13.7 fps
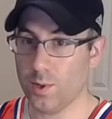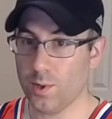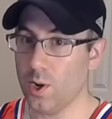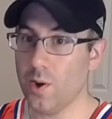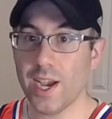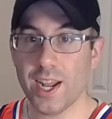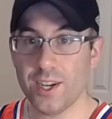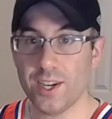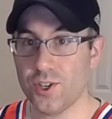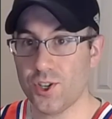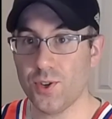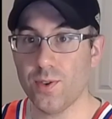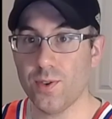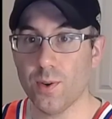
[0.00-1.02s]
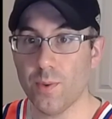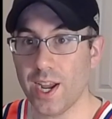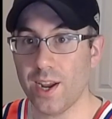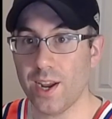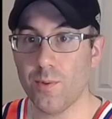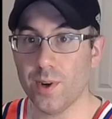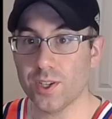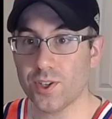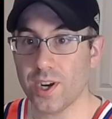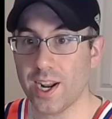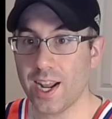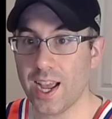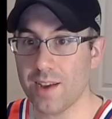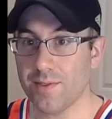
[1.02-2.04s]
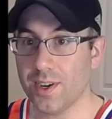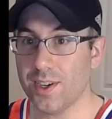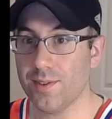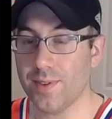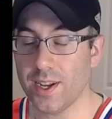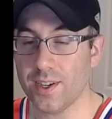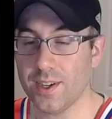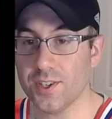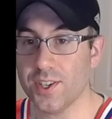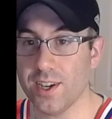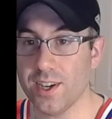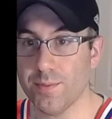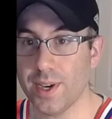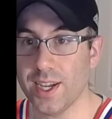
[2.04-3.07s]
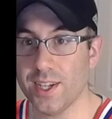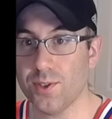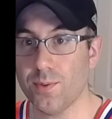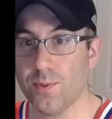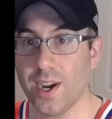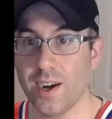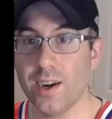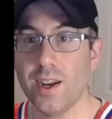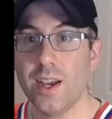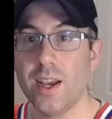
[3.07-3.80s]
Go ahead, shoot away. We'll try to have our defenders help elsewhere,